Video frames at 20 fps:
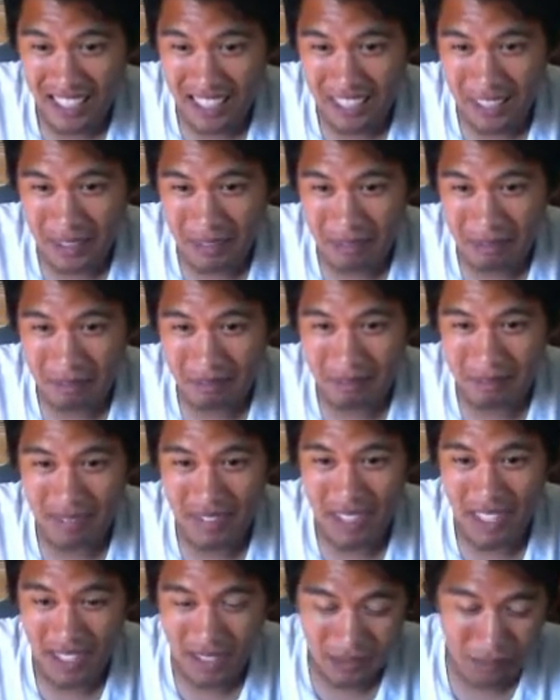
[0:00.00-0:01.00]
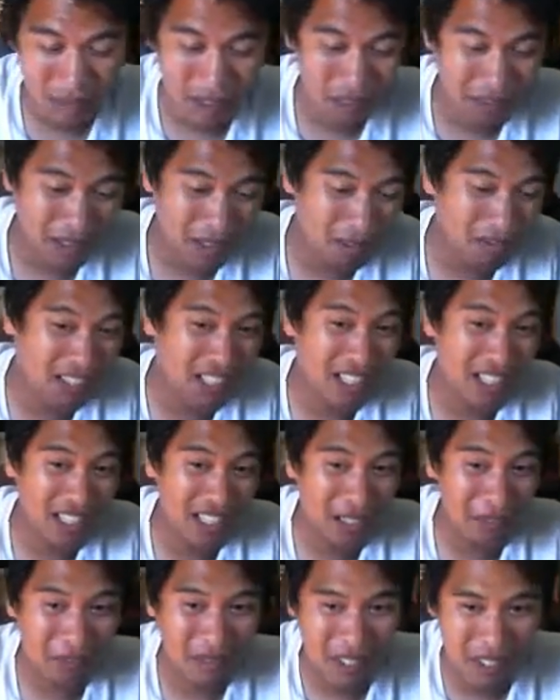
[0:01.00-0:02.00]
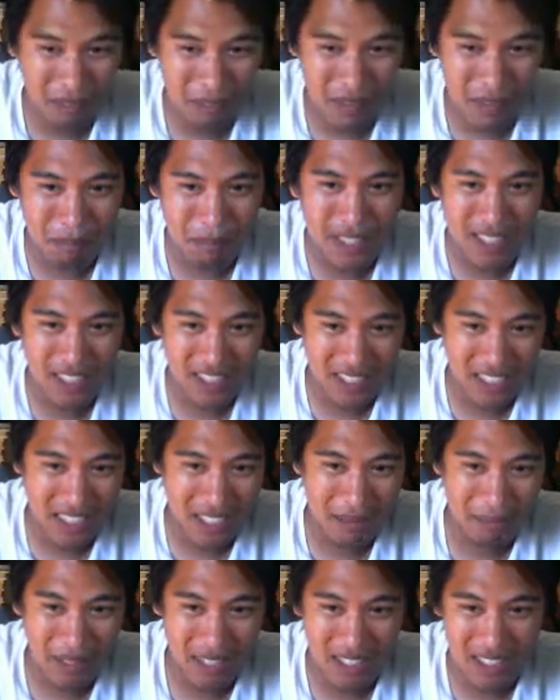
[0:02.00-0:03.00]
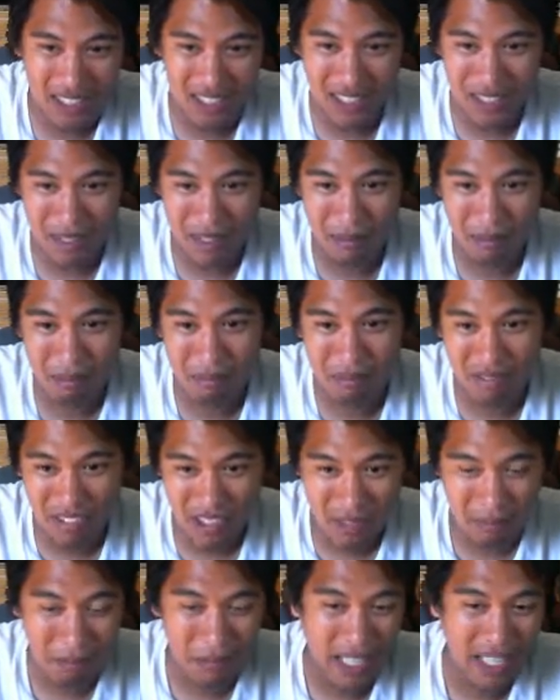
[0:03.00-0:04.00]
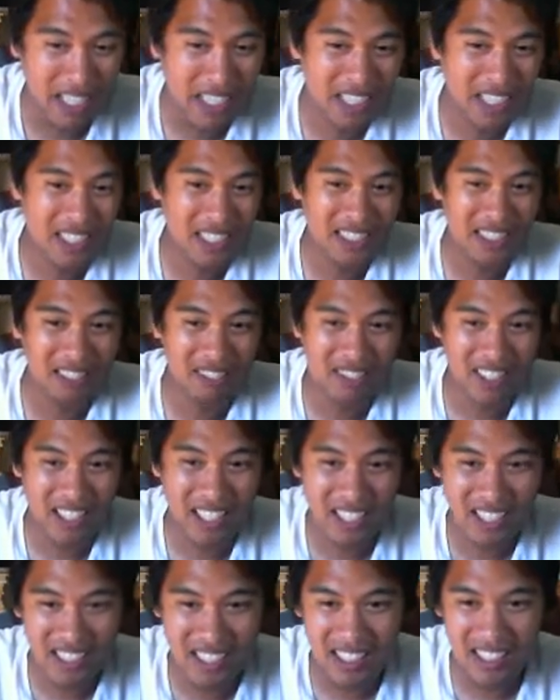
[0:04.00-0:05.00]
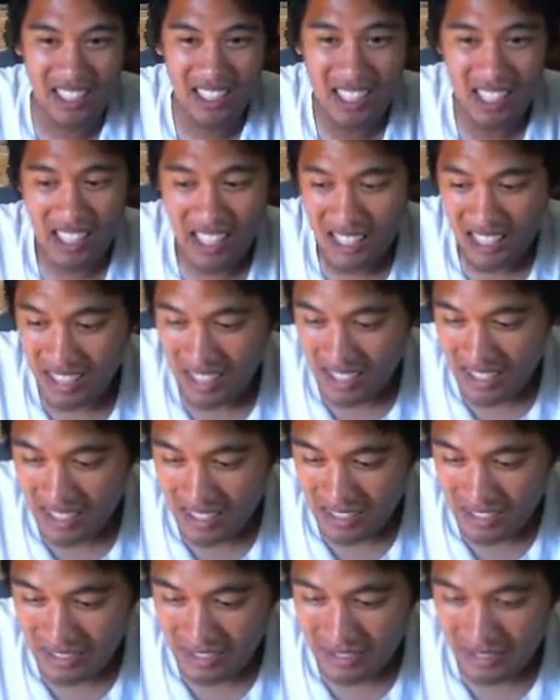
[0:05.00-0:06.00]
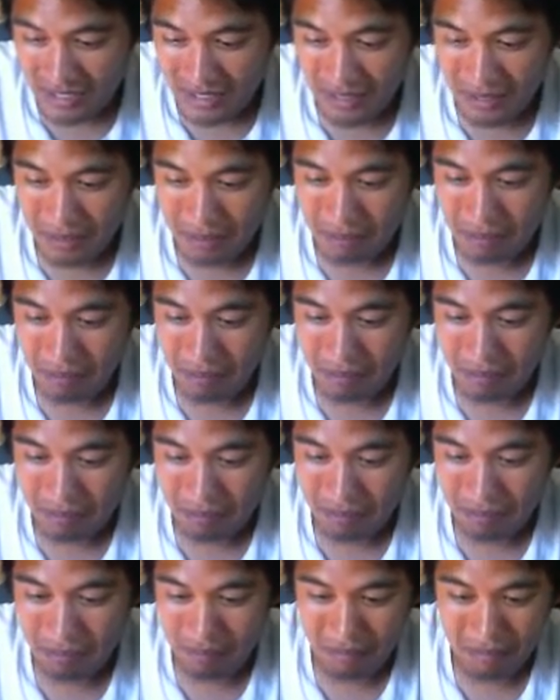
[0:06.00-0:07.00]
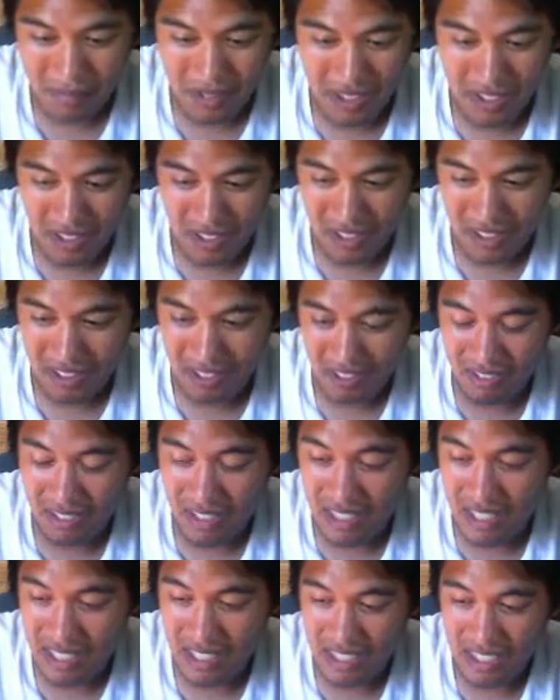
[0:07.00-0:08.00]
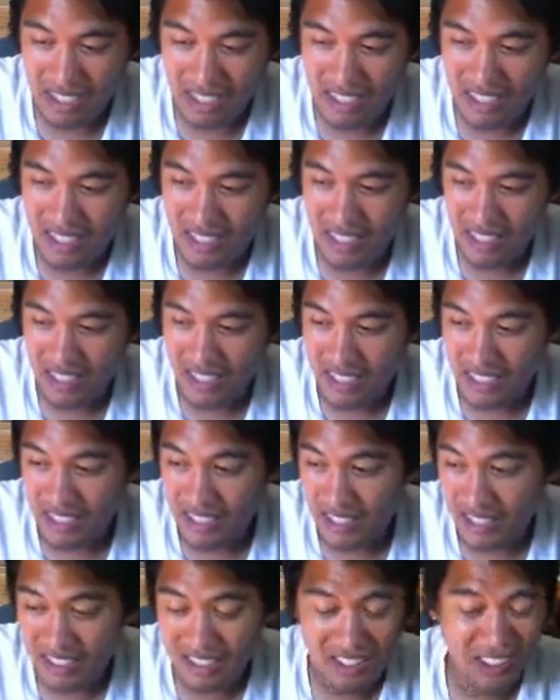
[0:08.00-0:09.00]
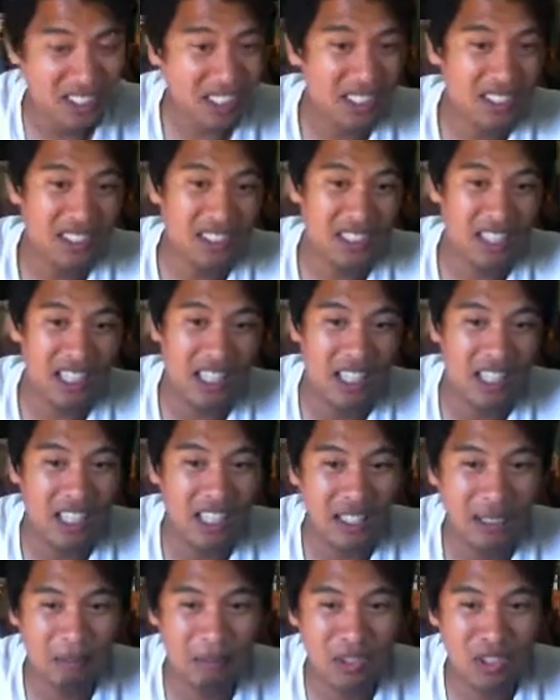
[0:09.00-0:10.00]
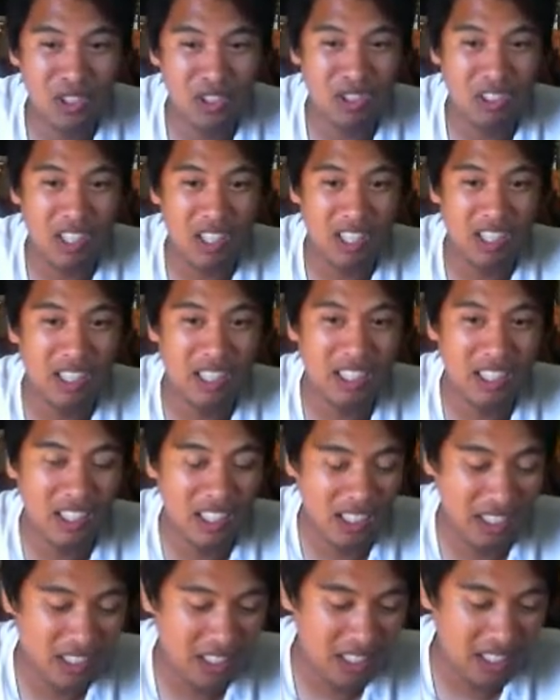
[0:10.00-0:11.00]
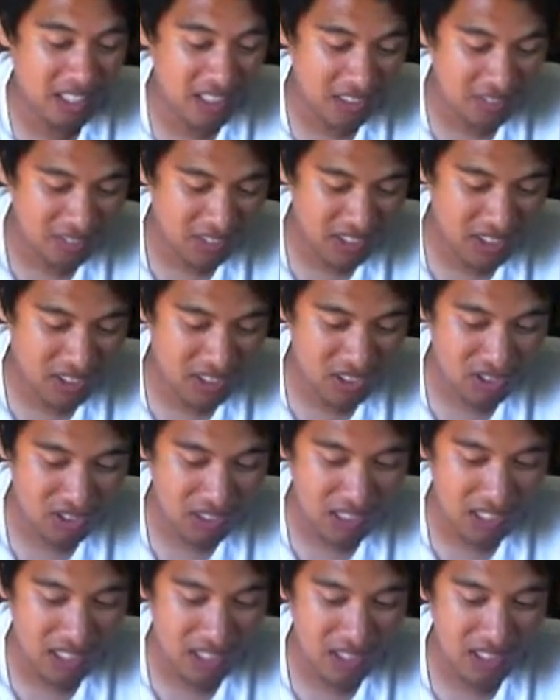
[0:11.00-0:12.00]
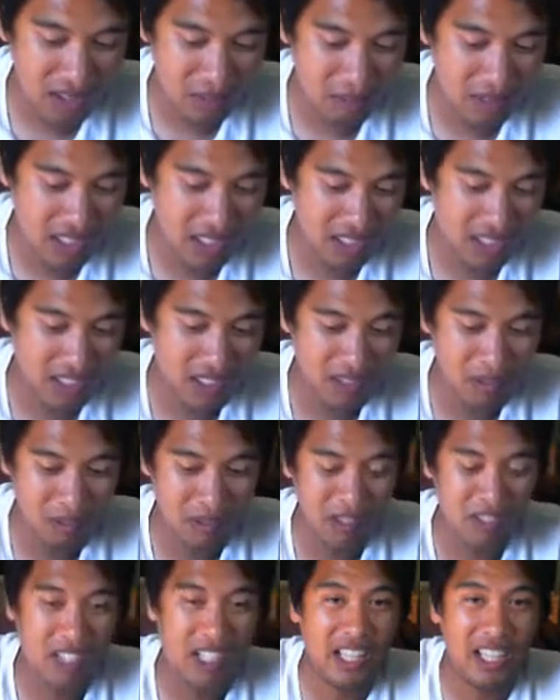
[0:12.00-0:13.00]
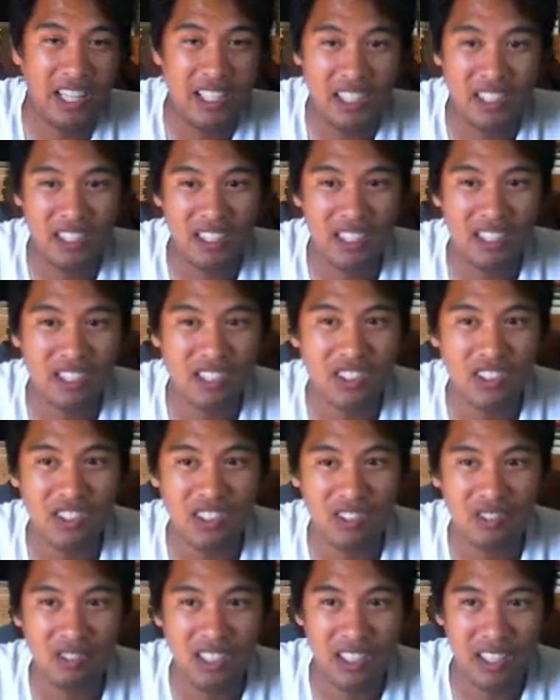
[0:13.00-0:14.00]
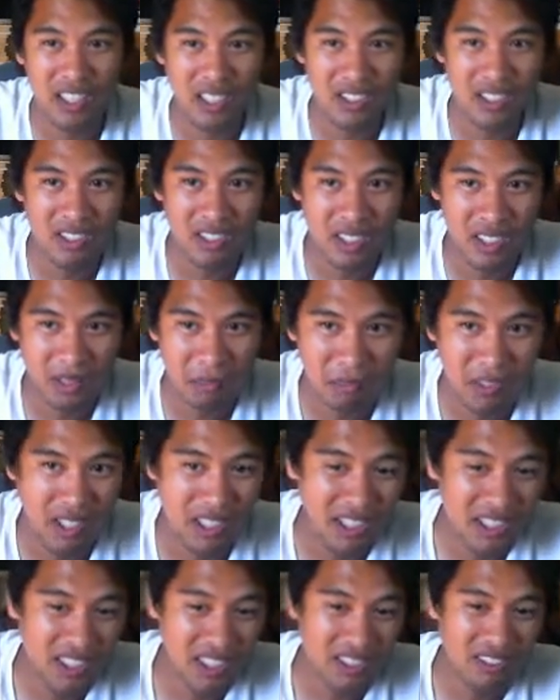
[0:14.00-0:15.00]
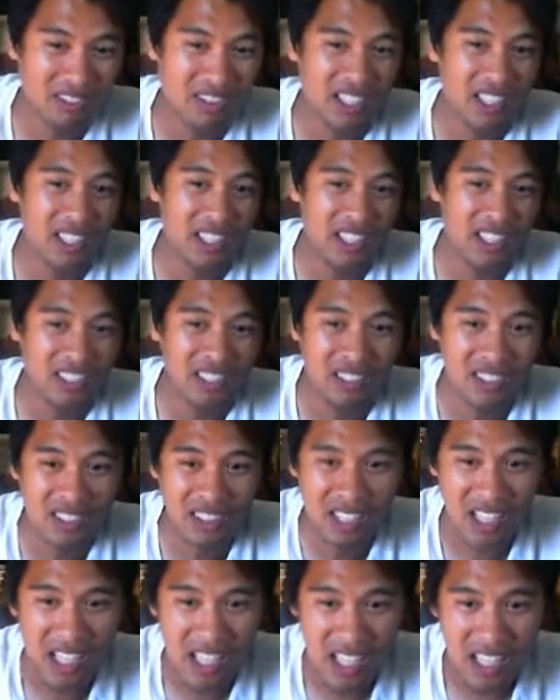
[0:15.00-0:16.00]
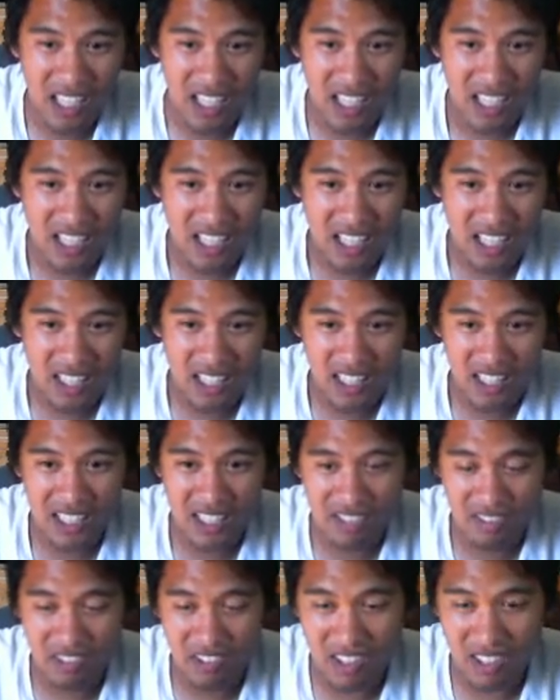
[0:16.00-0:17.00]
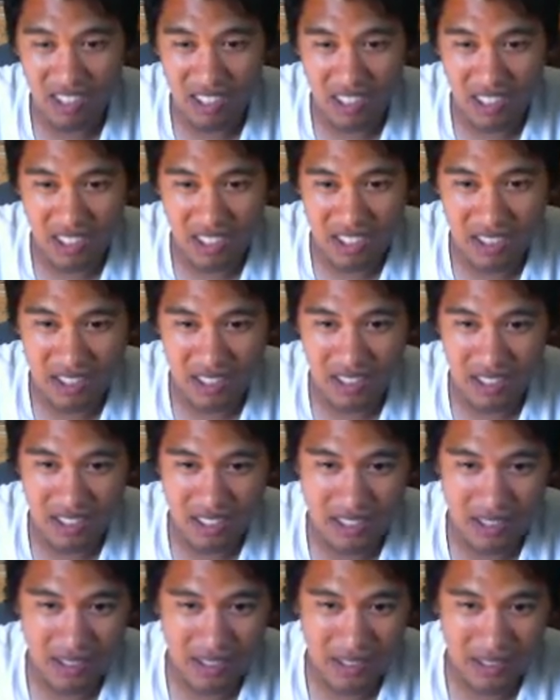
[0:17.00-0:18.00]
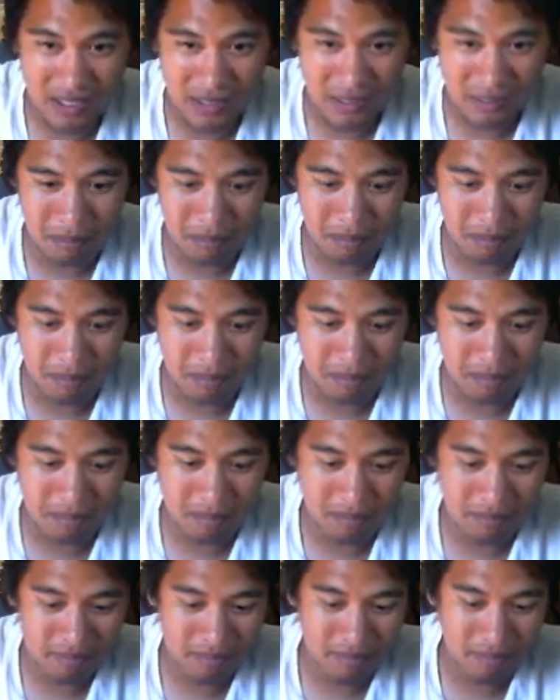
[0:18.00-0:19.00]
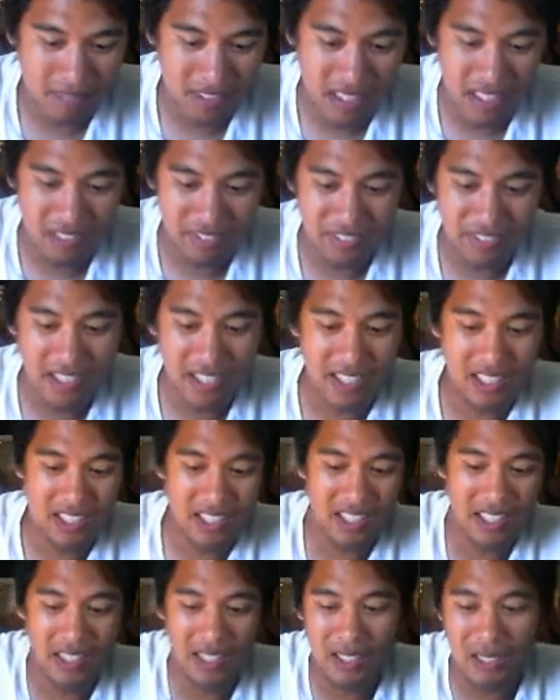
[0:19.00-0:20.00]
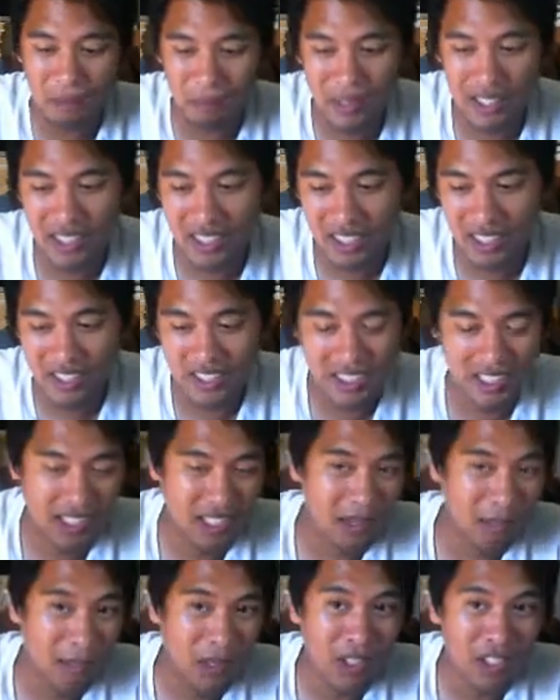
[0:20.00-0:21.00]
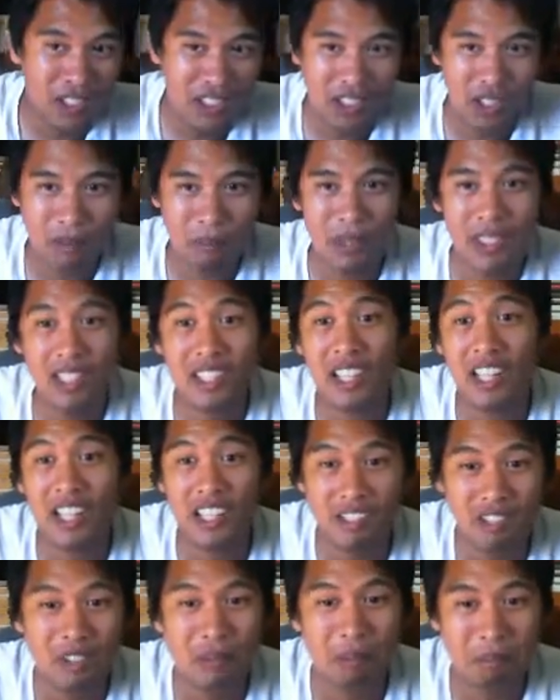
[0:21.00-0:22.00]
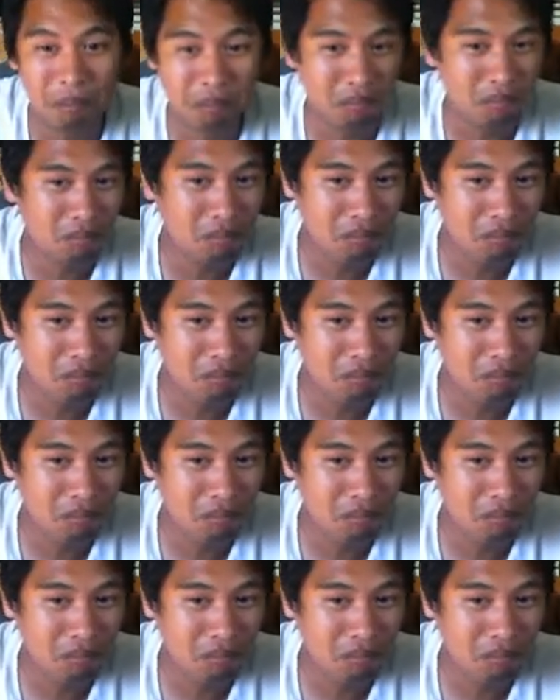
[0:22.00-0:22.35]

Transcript: um, and people have brought up that my picks have been uh, pretty bad as of late. Um, you know, it sucks. I, am trying, you know, I, I, definitely try to be a little more analytical when I do like prediction videos and, and whatnot. Um, if I, uh, a pick is an emotional pick, I will